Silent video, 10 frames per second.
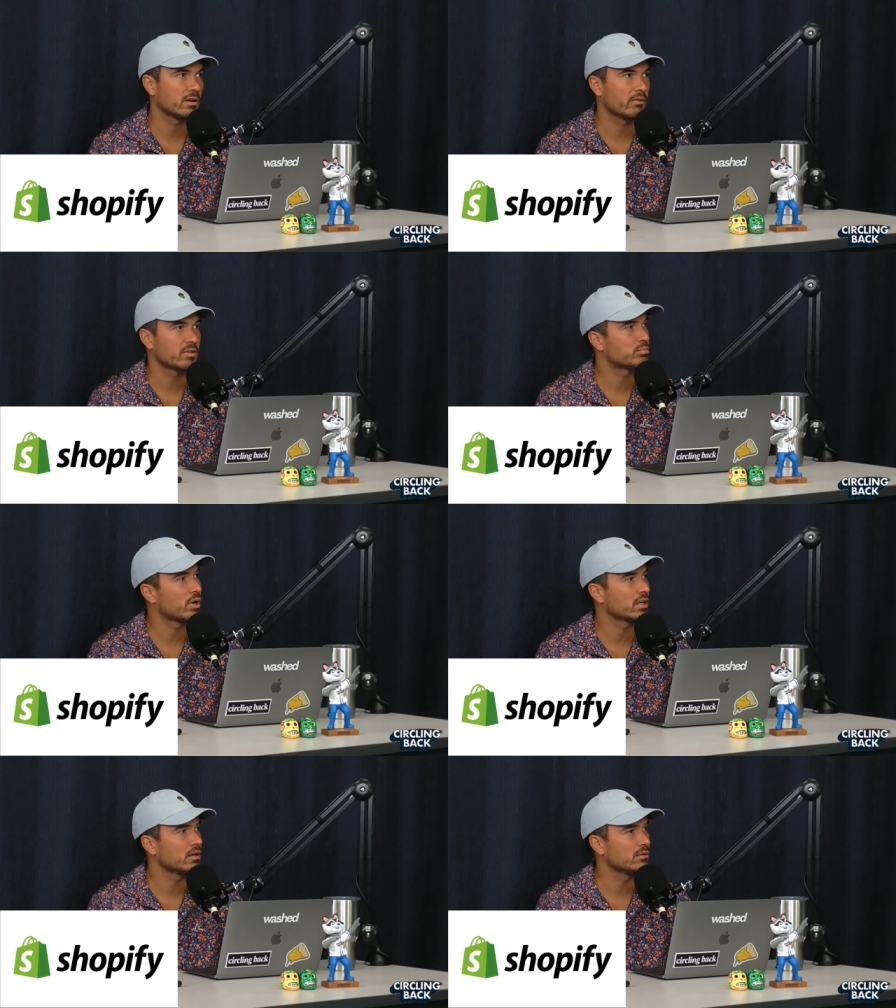know if that's
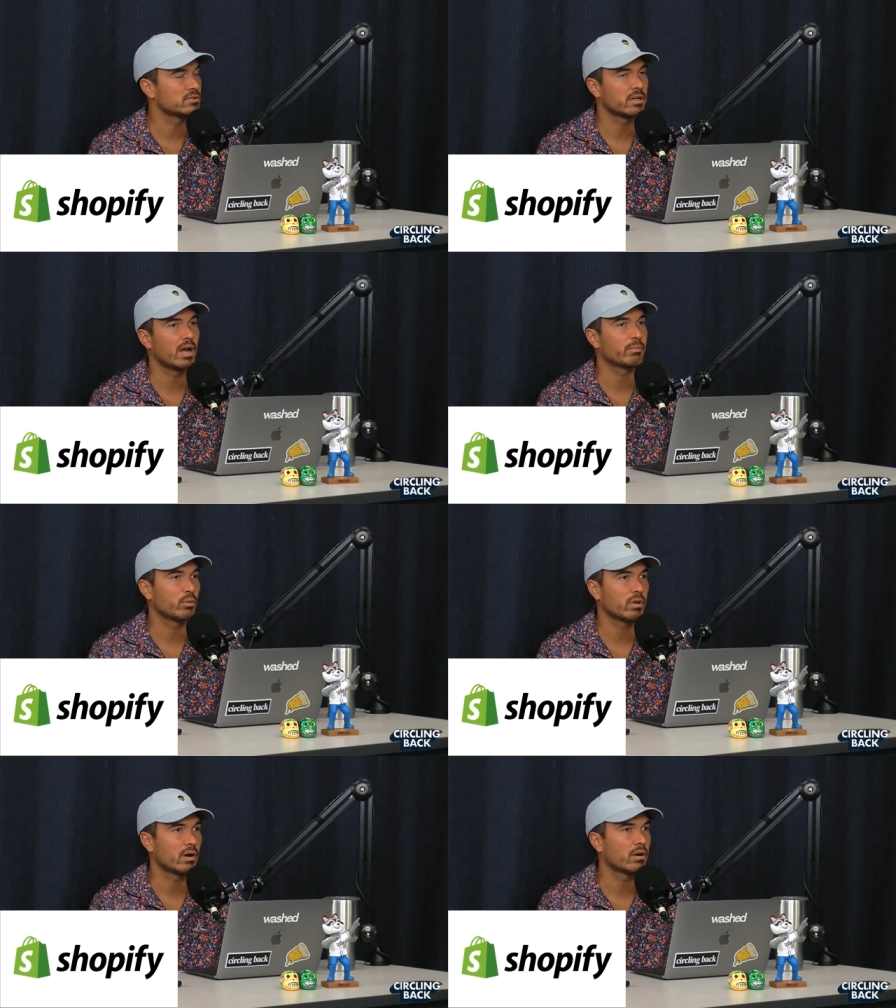breaking news or not, but
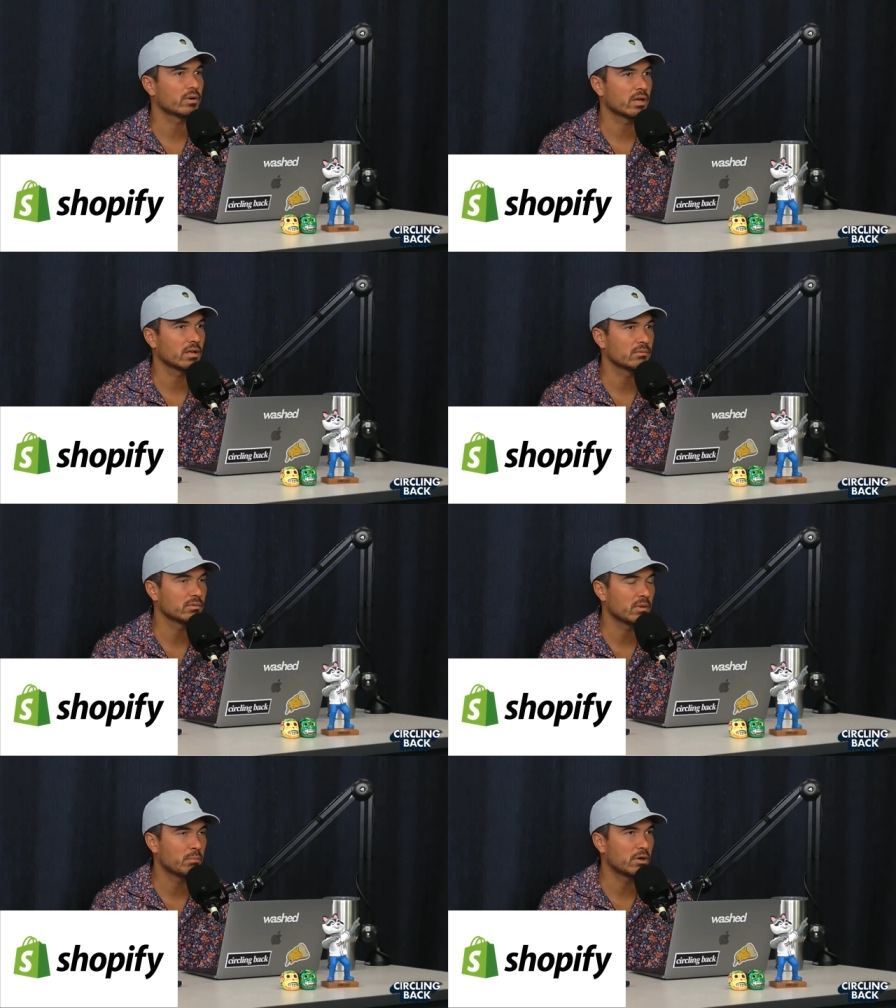we are. We're getting
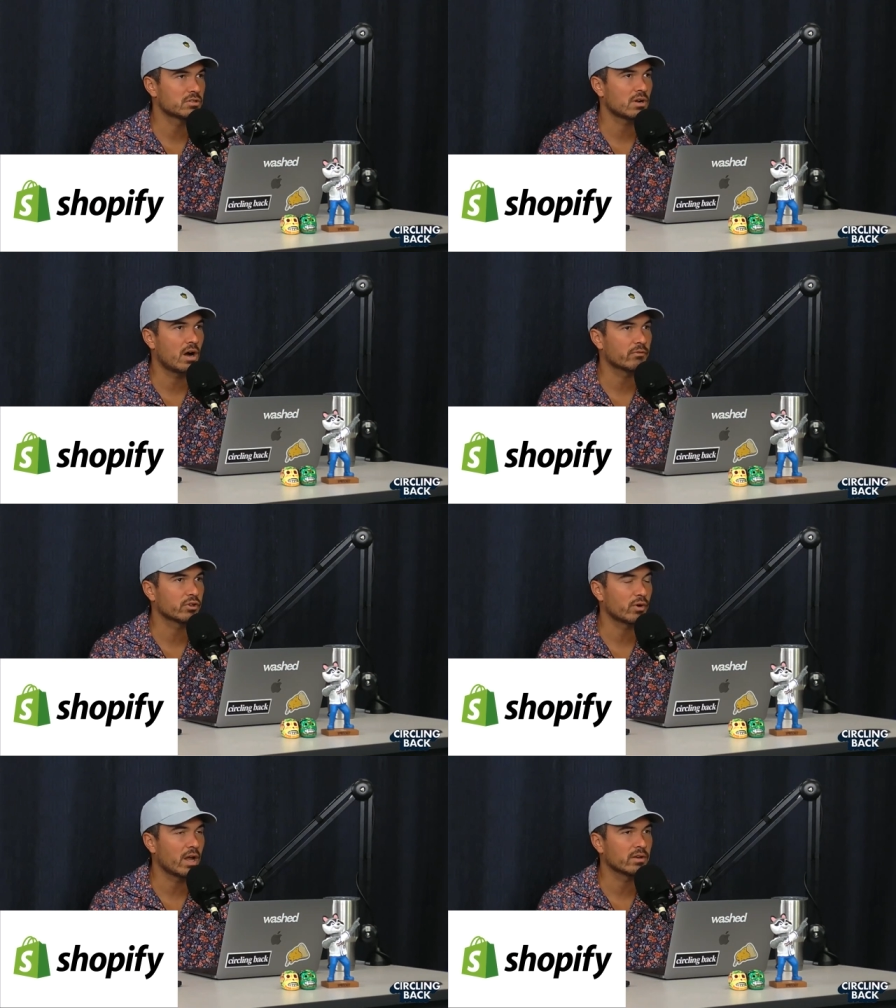merch off the
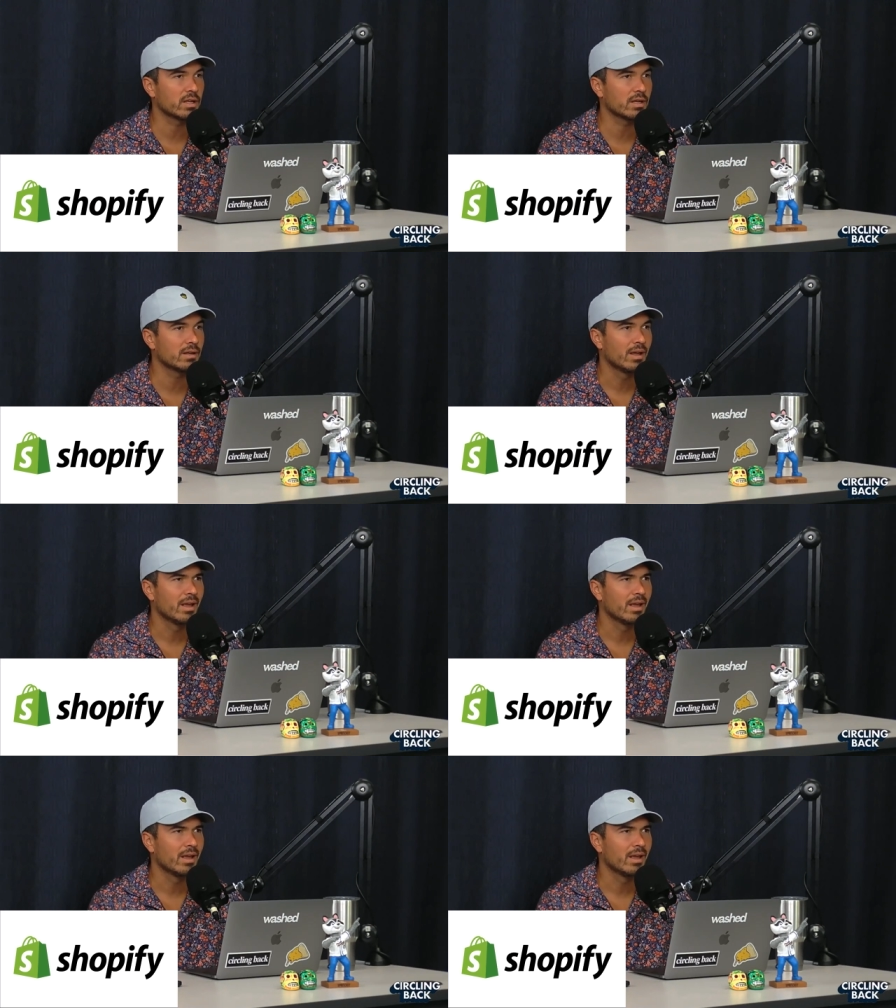ground again.